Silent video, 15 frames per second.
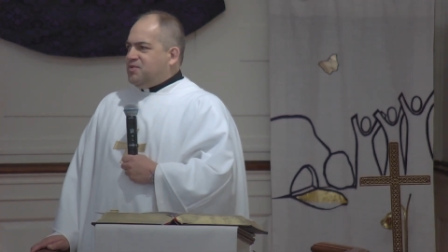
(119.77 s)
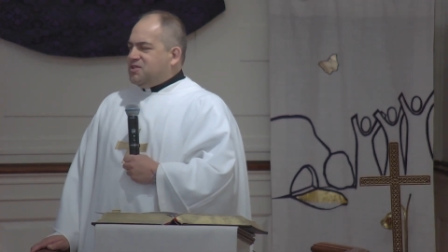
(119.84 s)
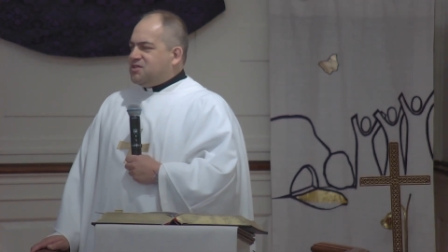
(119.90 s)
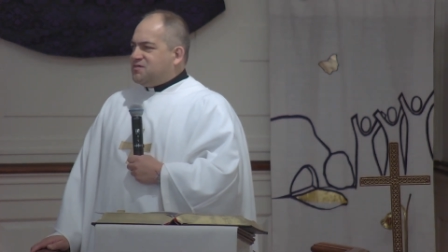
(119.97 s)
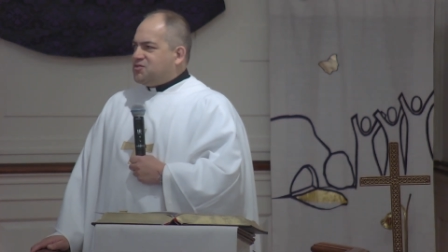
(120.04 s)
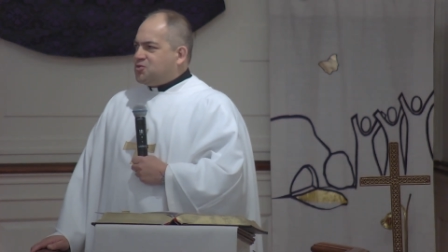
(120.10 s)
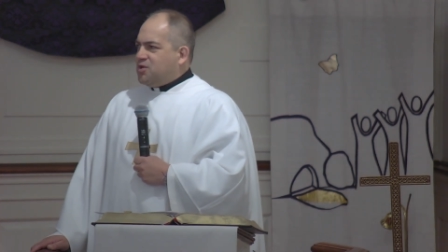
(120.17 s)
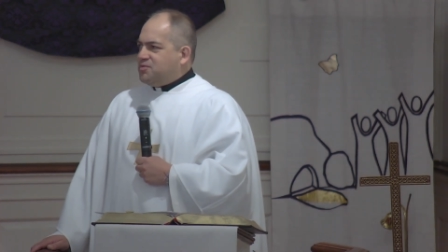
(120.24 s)

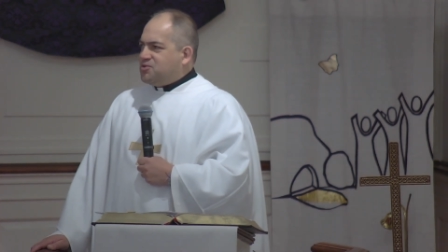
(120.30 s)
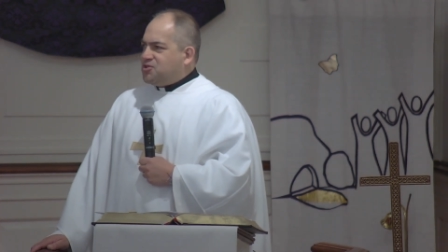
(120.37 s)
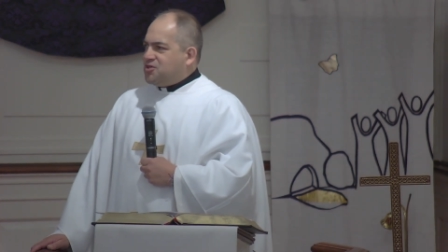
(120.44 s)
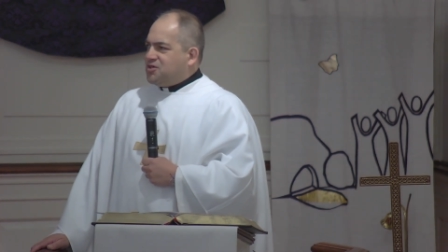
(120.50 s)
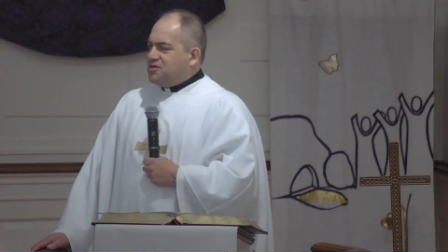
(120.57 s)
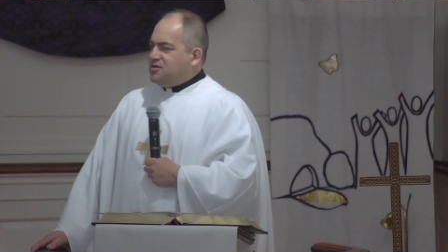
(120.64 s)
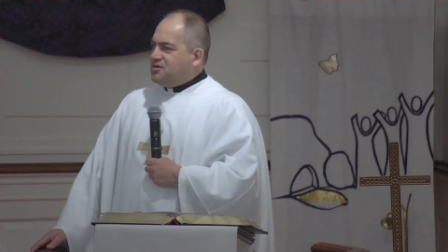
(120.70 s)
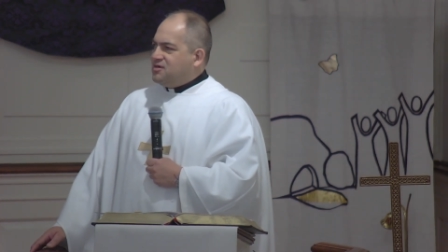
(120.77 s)
piece of
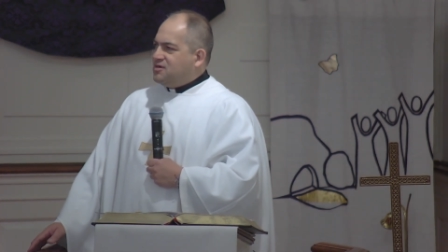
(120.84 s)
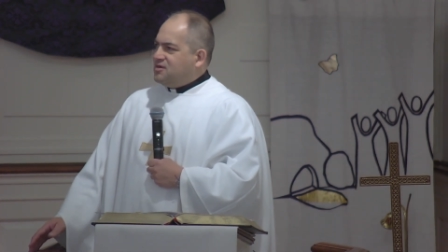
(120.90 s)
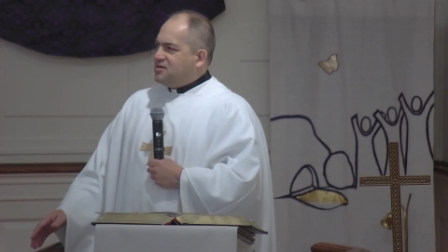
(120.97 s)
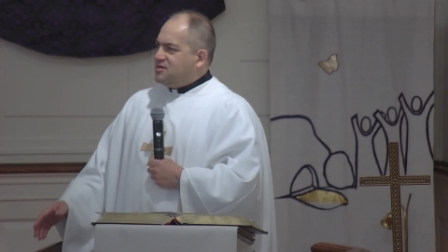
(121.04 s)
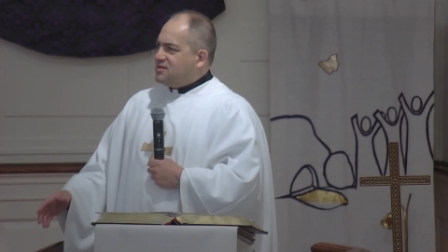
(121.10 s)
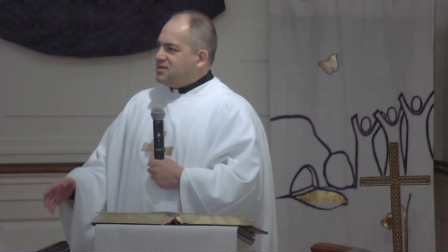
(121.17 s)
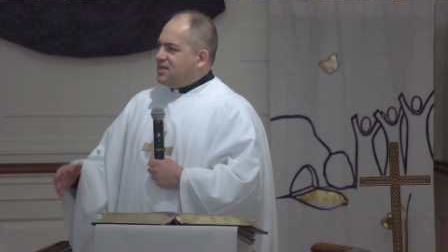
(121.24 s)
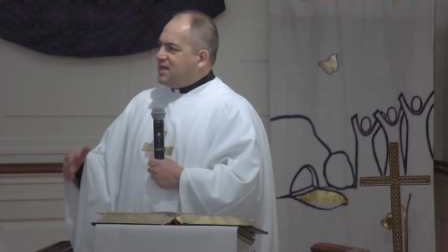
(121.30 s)
scripture
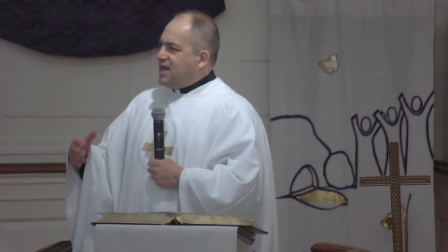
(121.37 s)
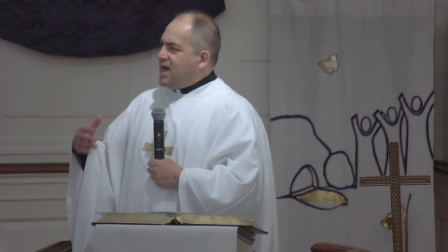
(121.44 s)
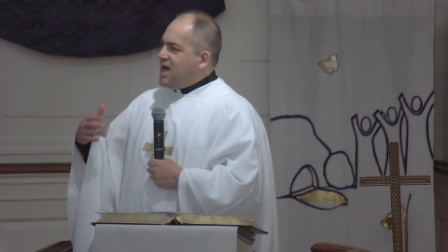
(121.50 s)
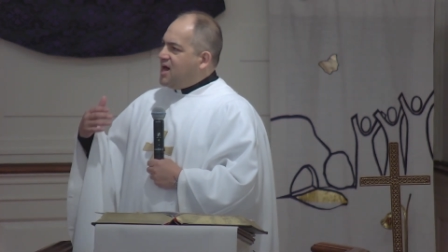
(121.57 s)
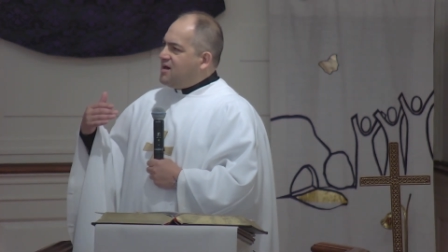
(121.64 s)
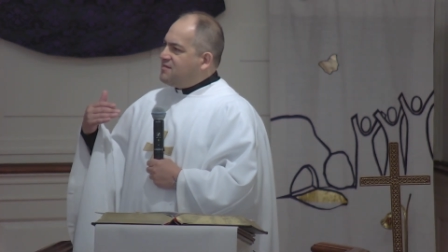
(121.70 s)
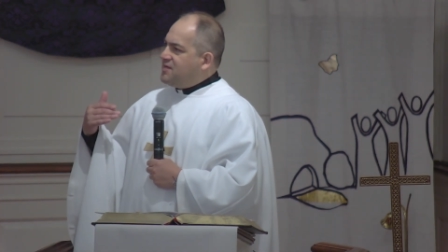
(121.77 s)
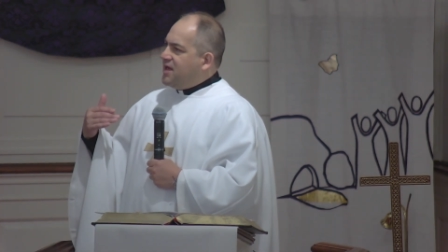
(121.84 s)
that
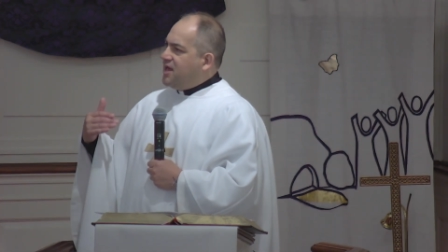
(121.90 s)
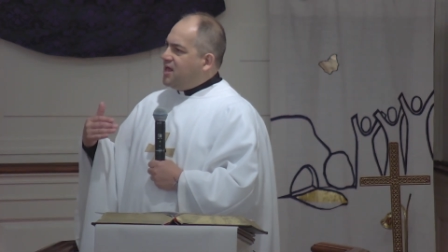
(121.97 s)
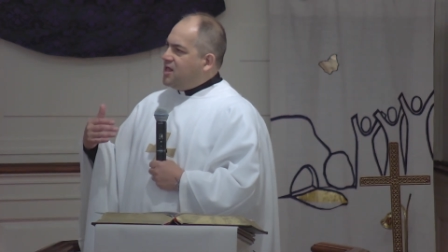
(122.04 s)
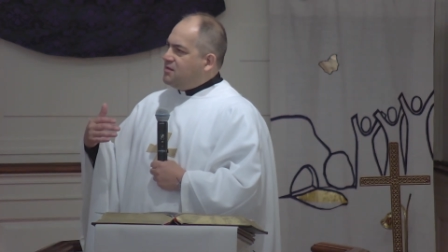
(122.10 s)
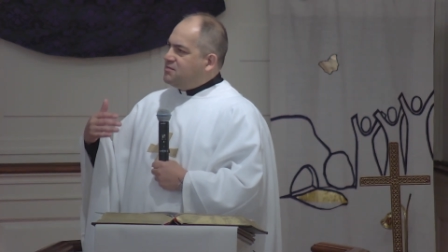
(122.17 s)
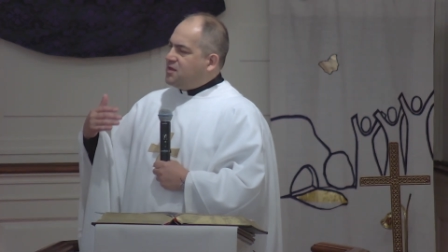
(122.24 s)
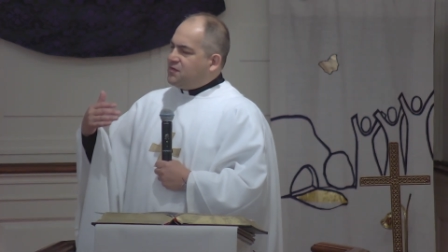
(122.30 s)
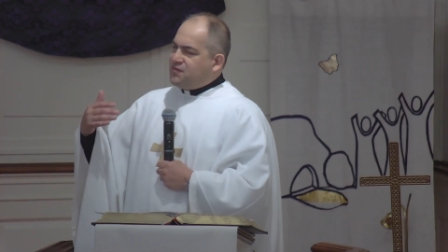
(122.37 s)
have
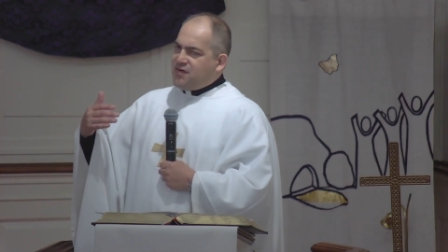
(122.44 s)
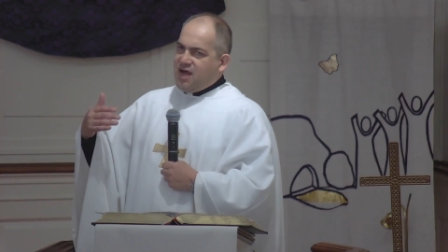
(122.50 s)
helped the